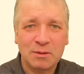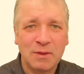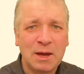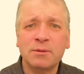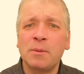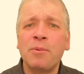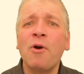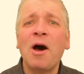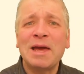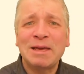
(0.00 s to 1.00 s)
They are
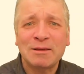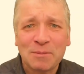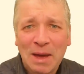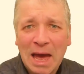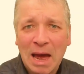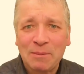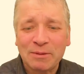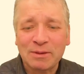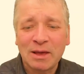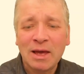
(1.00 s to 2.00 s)
surprised,
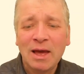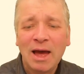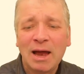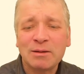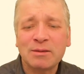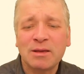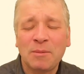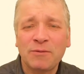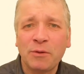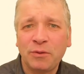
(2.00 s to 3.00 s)
perhaps, at some
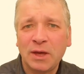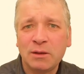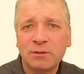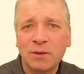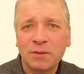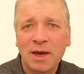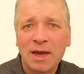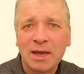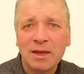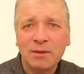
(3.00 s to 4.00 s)
of the things that
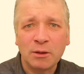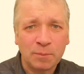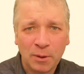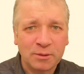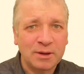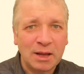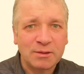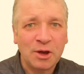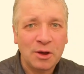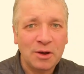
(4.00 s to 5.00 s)
this person has
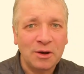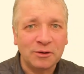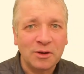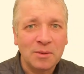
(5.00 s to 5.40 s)
heard.